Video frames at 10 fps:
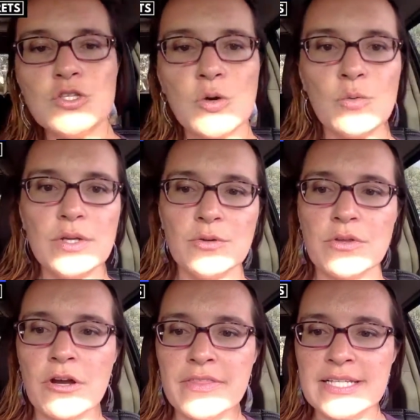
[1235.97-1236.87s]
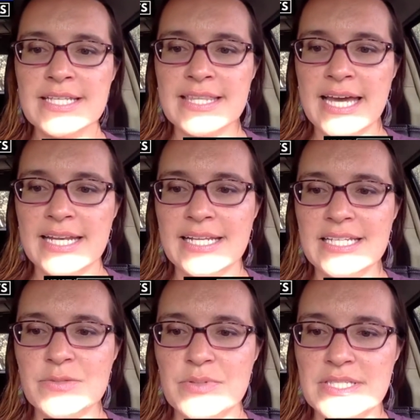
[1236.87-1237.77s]
are things like that. And he
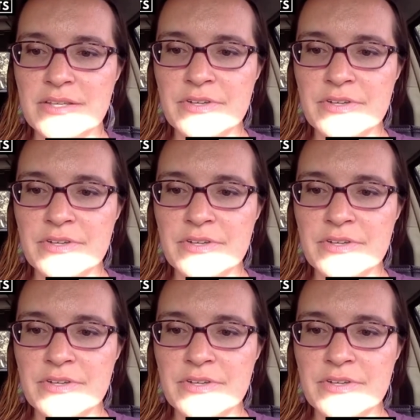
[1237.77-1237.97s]
specifically